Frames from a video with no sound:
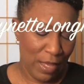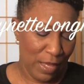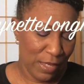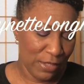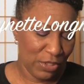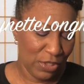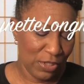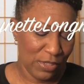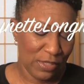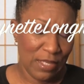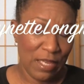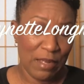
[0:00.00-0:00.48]

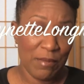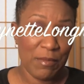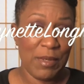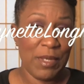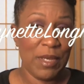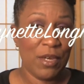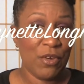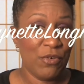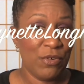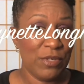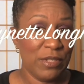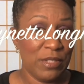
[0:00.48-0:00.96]
She sent
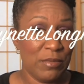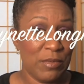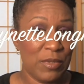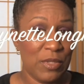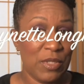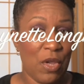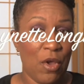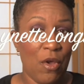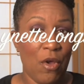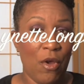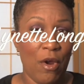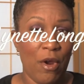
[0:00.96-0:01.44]
me a
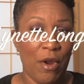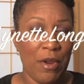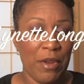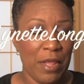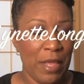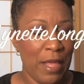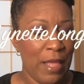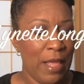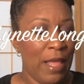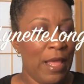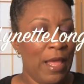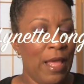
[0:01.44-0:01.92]
Christmas card
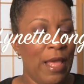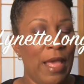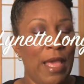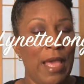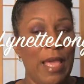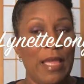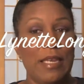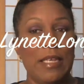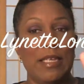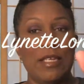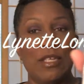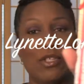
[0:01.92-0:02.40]

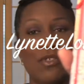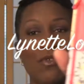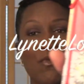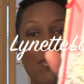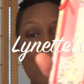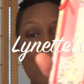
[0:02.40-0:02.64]
and it is